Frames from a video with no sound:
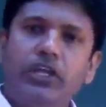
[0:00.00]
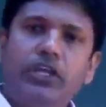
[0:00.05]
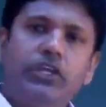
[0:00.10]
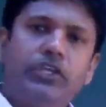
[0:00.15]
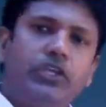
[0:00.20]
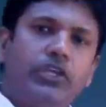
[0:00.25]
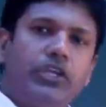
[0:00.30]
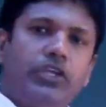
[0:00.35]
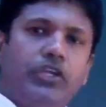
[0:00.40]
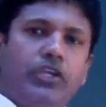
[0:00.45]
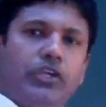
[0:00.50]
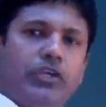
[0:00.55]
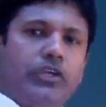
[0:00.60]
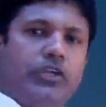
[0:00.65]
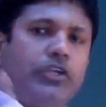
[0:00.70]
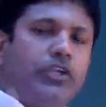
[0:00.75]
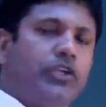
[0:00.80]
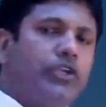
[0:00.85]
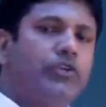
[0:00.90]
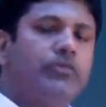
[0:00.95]

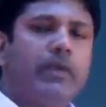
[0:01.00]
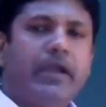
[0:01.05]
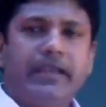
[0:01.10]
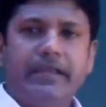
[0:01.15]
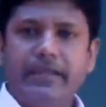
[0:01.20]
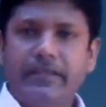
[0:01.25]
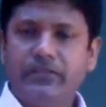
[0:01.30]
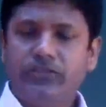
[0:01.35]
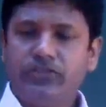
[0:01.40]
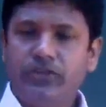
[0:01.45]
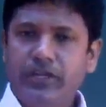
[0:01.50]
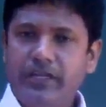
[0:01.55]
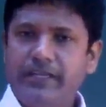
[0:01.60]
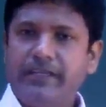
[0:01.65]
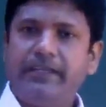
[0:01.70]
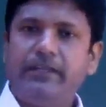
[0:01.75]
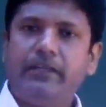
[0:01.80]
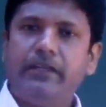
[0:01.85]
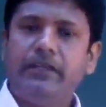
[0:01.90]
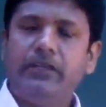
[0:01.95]
you my dear student,
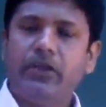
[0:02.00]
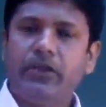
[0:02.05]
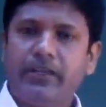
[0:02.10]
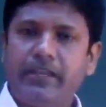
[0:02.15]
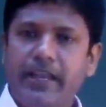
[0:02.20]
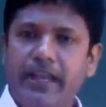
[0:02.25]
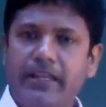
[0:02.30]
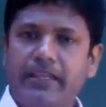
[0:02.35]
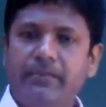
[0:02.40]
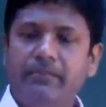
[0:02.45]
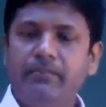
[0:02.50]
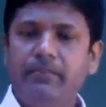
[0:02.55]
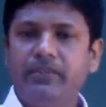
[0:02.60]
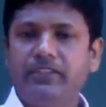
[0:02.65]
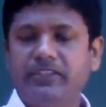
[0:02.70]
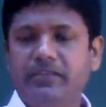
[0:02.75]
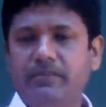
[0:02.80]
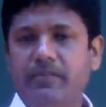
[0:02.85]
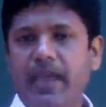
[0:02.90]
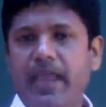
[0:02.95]
you're telling
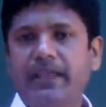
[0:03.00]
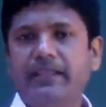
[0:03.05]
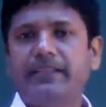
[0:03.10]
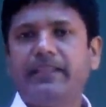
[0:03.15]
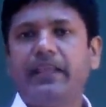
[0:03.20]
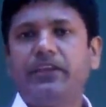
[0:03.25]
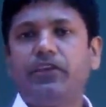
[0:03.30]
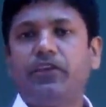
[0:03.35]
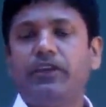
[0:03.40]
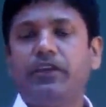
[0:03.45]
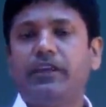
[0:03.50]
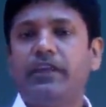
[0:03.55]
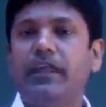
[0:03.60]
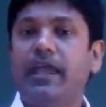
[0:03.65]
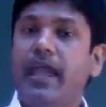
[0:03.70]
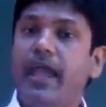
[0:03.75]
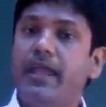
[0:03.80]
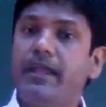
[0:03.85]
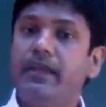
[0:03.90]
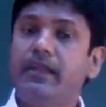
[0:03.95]
Mr. Mac that
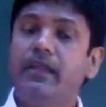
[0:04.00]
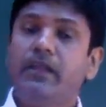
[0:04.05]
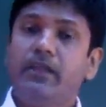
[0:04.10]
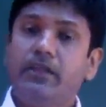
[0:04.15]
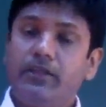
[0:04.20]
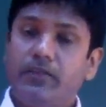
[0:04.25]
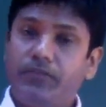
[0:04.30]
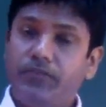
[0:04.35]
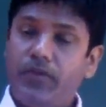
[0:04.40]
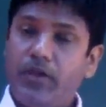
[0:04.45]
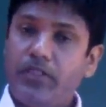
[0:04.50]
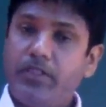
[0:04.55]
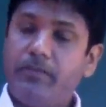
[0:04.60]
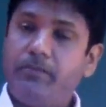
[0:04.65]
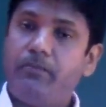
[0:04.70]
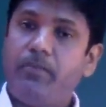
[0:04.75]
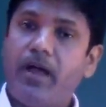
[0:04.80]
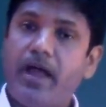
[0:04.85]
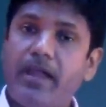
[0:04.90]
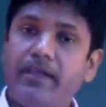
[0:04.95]
your father
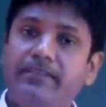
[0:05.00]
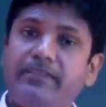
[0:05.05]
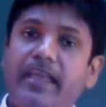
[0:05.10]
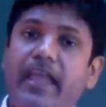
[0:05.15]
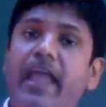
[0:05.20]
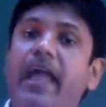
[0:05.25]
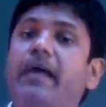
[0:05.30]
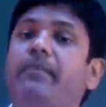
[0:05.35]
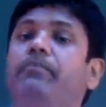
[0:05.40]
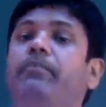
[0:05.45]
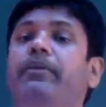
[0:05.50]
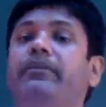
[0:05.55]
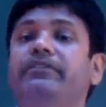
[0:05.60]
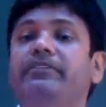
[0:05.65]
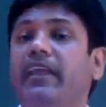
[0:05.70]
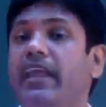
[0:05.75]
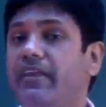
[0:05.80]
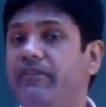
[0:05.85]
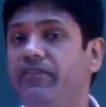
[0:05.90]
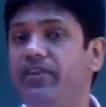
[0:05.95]
buys
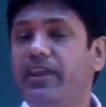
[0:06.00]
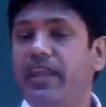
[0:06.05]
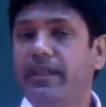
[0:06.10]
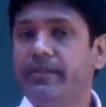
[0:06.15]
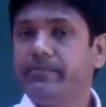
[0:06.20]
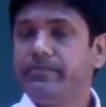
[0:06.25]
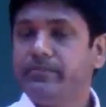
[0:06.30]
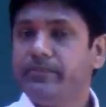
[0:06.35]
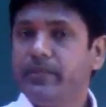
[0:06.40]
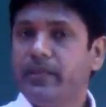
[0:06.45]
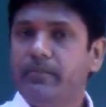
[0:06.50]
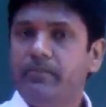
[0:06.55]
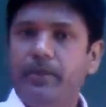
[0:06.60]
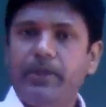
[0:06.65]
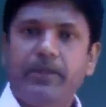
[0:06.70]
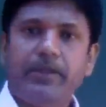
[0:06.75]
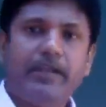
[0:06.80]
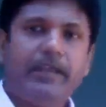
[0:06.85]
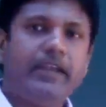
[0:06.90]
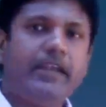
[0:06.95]
apples every day.
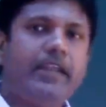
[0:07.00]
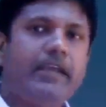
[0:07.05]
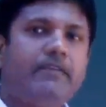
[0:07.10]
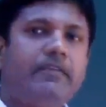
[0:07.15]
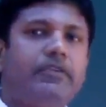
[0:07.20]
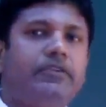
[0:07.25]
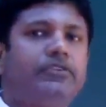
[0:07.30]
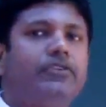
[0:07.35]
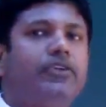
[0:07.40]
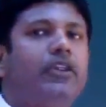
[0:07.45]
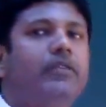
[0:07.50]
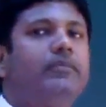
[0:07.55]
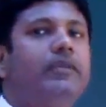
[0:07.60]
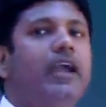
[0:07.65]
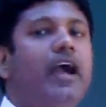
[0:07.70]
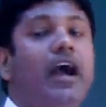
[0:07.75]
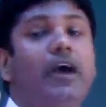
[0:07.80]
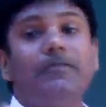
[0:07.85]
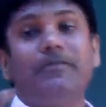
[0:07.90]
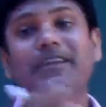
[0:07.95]
But he never told me
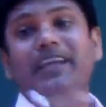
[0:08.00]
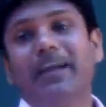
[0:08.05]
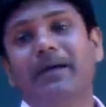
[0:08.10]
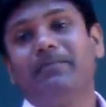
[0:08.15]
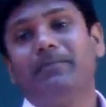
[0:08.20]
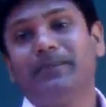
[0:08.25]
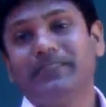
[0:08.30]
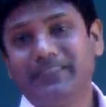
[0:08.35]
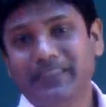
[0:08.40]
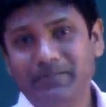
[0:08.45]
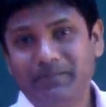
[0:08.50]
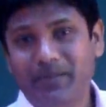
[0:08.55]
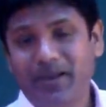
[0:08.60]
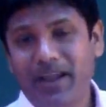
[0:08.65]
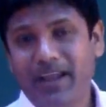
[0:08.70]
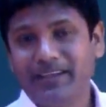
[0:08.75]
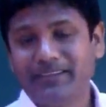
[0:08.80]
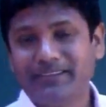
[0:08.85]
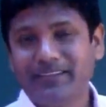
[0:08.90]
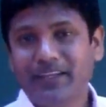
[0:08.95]
how many apples he
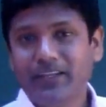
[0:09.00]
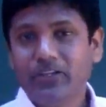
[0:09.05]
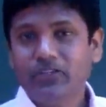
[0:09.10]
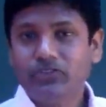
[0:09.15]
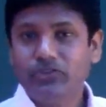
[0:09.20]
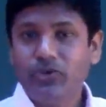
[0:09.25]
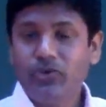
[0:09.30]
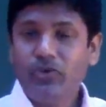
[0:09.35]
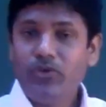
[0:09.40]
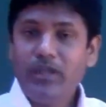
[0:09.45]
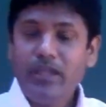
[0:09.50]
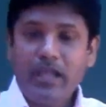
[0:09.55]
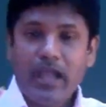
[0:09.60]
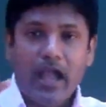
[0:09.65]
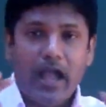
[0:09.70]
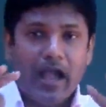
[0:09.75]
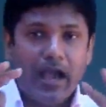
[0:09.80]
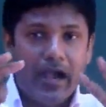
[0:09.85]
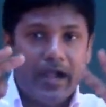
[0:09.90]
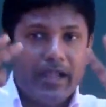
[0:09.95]
buys. So
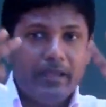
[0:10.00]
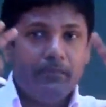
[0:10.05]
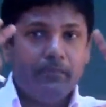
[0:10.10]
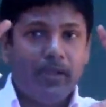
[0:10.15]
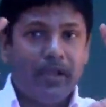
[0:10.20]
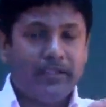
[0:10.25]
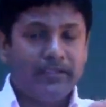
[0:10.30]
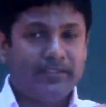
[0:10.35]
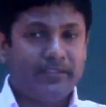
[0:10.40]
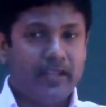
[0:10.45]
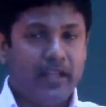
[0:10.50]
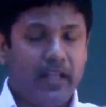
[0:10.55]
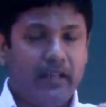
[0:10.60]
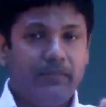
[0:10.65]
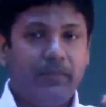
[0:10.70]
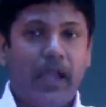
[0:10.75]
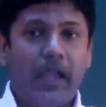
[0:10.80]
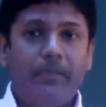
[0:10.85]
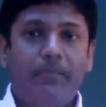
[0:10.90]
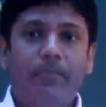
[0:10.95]
I
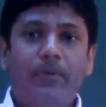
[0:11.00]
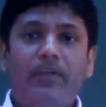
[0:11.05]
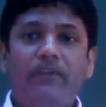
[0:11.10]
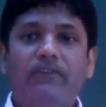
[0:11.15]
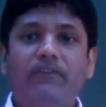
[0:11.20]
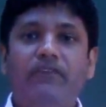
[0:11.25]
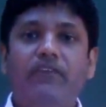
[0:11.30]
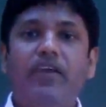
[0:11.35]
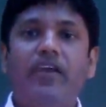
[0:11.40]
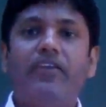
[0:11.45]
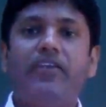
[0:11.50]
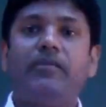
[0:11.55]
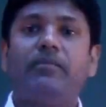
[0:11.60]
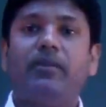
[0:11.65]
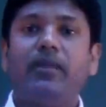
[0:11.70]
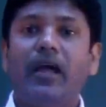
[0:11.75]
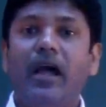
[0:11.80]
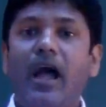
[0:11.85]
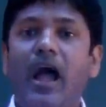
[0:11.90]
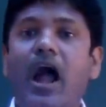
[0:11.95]
put a
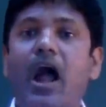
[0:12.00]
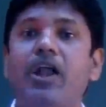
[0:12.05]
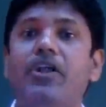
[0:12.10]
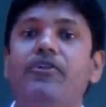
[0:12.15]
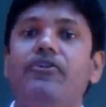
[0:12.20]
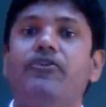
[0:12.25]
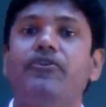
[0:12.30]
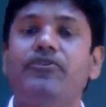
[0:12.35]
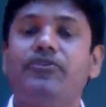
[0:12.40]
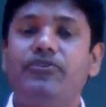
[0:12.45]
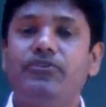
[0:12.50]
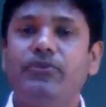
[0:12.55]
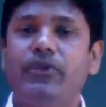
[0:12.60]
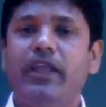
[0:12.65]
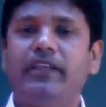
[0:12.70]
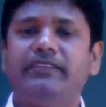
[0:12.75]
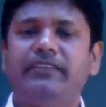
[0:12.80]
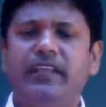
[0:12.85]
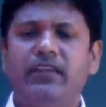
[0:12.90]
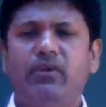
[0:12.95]
variable, unknown to it.
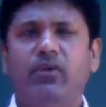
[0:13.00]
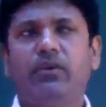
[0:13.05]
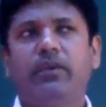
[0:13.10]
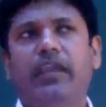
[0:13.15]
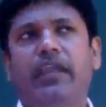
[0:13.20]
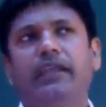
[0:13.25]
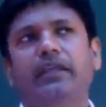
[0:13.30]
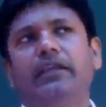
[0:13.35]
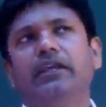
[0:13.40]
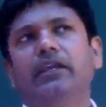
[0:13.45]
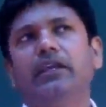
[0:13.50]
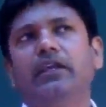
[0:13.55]
I said, okay,